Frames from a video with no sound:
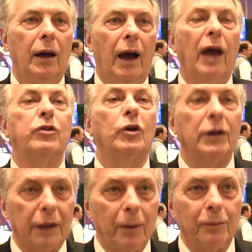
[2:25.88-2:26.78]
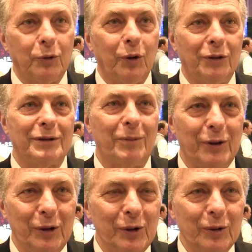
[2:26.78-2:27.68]
I thought that I'm doing
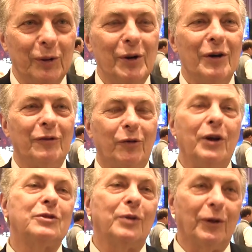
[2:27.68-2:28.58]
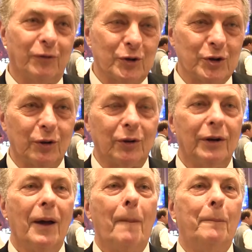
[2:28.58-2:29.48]
something new for Israel, for sure,
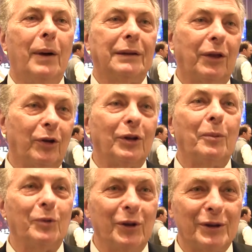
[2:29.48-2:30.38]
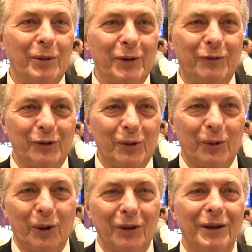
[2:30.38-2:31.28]
but I thought I'm doing something for the
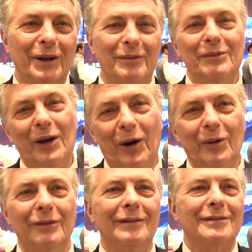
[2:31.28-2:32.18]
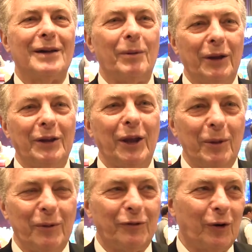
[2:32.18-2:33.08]
world. No, somebody did
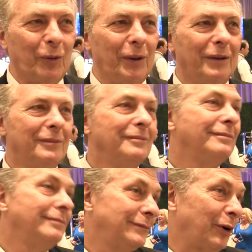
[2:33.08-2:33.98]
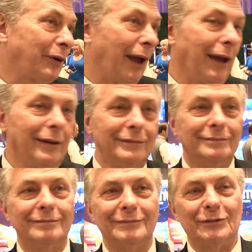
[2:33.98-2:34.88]
it before me. It's okay.
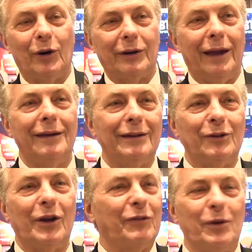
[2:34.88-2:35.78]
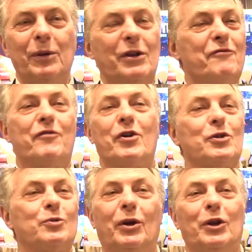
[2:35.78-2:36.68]
It's okay. You don't have to be the
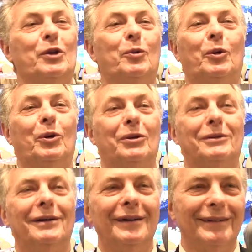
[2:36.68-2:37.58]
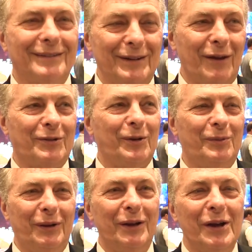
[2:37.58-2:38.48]
first one in the world. You don't have
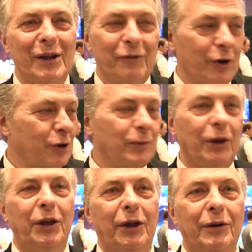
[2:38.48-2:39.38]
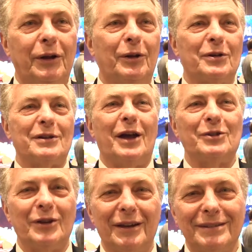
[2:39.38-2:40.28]
to be first one here in Los
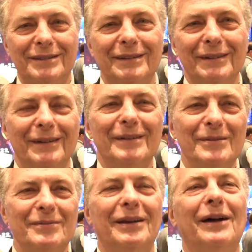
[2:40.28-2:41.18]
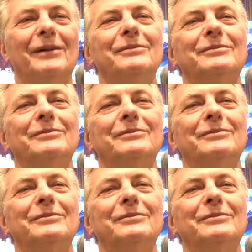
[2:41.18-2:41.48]
Angeles. Yeah.